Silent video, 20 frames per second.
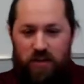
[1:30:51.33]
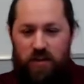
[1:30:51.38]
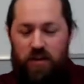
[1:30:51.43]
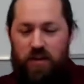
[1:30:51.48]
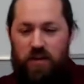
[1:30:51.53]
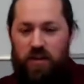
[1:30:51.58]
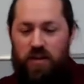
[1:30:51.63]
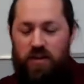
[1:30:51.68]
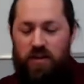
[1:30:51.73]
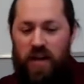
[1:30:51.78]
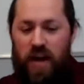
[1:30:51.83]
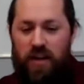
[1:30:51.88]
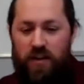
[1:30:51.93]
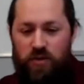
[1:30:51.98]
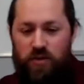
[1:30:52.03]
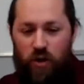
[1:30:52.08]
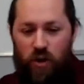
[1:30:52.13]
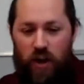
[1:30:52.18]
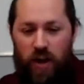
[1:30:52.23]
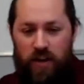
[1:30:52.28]
it, that
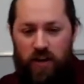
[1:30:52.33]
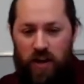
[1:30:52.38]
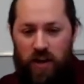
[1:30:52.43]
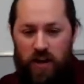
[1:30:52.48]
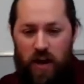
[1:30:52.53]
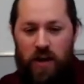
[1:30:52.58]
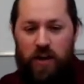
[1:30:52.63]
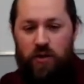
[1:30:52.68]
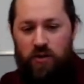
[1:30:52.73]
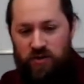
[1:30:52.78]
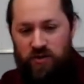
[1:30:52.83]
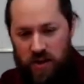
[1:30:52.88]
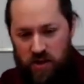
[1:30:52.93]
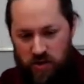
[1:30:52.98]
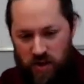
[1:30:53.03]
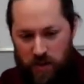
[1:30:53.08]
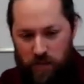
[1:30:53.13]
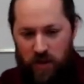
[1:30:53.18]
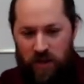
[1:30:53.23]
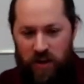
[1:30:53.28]
is all I, I could send
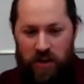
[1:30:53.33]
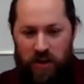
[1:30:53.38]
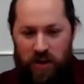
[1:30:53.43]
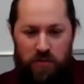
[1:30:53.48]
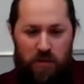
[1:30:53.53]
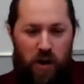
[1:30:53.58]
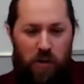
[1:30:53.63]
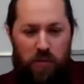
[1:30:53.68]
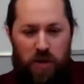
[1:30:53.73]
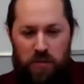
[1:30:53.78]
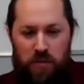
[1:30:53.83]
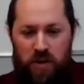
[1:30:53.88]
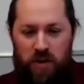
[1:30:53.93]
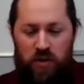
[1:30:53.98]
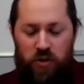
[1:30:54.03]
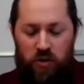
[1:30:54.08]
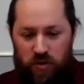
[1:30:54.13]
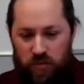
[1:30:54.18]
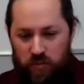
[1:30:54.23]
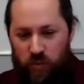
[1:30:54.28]
you that by email maybe
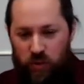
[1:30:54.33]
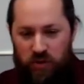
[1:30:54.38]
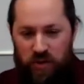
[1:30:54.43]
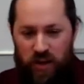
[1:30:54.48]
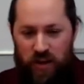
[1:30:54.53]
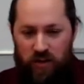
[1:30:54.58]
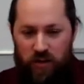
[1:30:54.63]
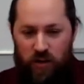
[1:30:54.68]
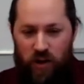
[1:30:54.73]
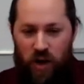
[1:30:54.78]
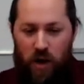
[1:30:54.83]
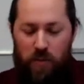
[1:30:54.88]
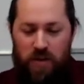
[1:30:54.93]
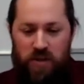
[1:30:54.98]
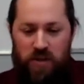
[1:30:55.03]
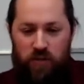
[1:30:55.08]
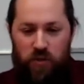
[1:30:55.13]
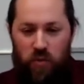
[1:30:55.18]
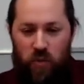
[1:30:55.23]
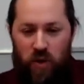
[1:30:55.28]
and you could put that in the
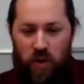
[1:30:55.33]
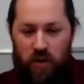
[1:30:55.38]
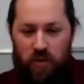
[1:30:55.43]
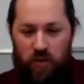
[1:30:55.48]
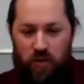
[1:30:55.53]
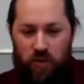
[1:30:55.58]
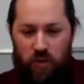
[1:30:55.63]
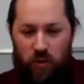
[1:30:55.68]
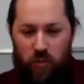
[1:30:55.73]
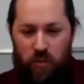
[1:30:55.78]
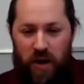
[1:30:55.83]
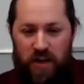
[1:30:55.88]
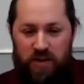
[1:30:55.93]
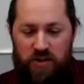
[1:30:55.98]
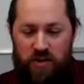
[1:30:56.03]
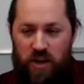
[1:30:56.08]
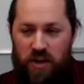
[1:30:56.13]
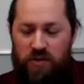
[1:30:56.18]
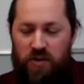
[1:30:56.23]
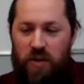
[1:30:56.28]
comments if you want or, or
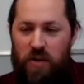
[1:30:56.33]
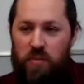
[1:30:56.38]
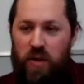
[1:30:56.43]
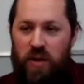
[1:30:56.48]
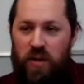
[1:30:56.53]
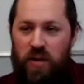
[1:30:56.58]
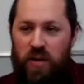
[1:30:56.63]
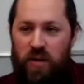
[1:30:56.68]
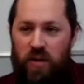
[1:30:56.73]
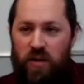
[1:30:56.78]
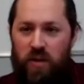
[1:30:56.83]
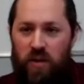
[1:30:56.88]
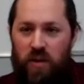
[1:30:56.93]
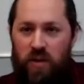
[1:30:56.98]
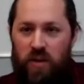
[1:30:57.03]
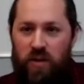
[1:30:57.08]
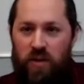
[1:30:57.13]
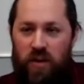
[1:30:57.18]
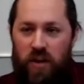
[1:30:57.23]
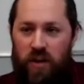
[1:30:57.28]
pass it on yes. to anybody
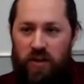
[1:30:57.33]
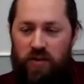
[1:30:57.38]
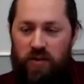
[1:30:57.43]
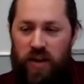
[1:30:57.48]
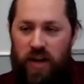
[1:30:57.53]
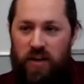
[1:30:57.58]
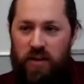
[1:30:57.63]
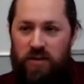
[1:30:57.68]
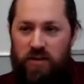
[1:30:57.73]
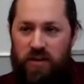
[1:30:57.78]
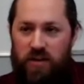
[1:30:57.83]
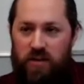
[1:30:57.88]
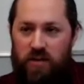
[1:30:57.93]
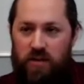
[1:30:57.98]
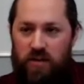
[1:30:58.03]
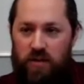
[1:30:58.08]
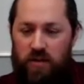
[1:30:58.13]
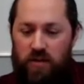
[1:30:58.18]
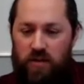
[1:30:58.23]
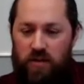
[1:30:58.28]
uh, that is
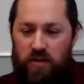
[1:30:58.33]
thank you